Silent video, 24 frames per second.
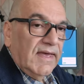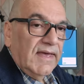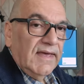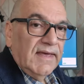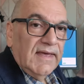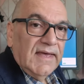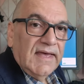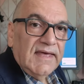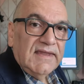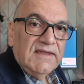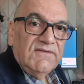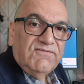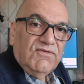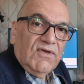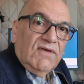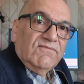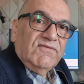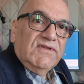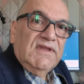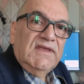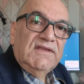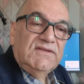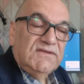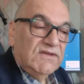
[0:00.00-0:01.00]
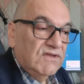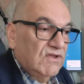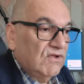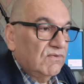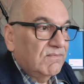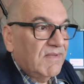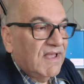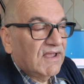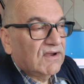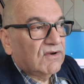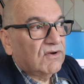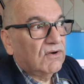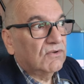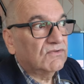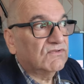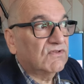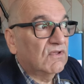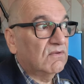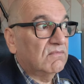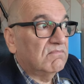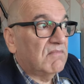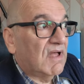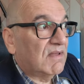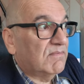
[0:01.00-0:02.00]
And if you ever need to do macro,
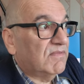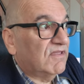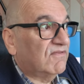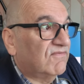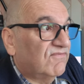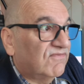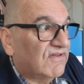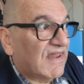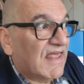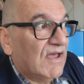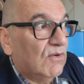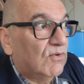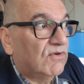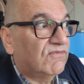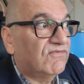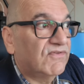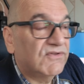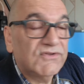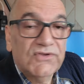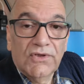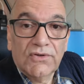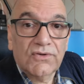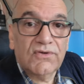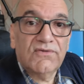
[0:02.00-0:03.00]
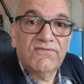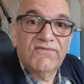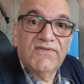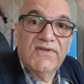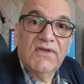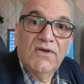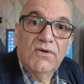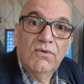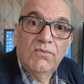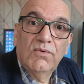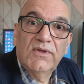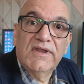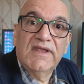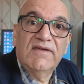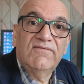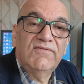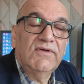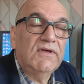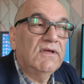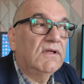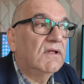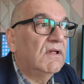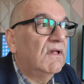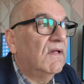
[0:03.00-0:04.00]
so it might be flower photography or
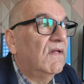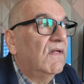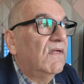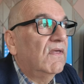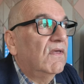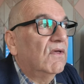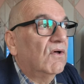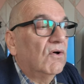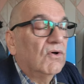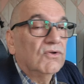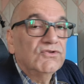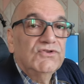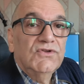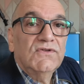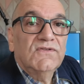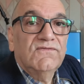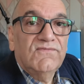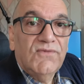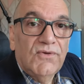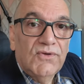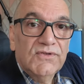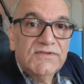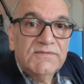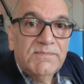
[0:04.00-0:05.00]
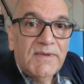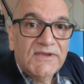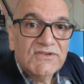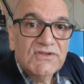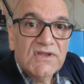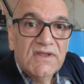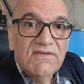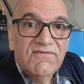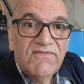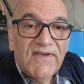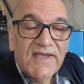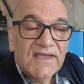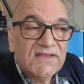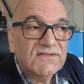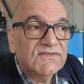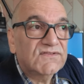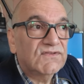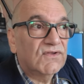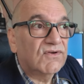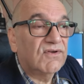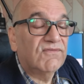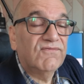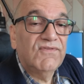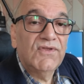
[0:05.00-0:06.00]
whatever, or just for special
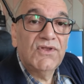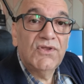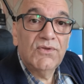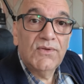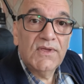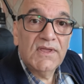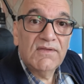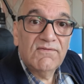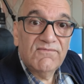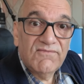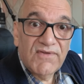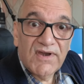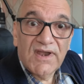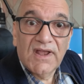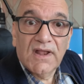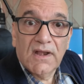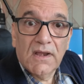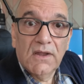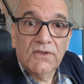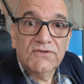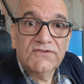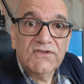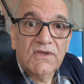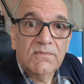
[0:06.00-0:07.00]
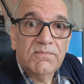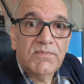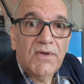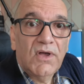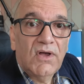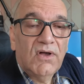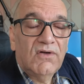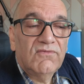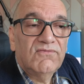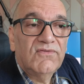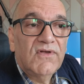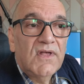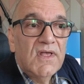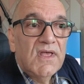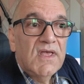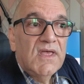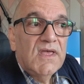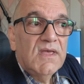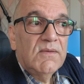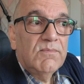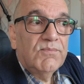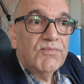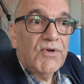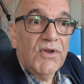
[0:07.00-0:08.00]
effects, or if you're doing very close-up of
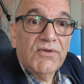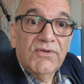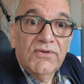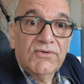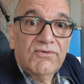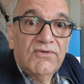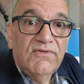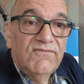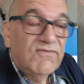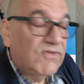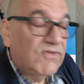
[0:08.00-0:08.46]
product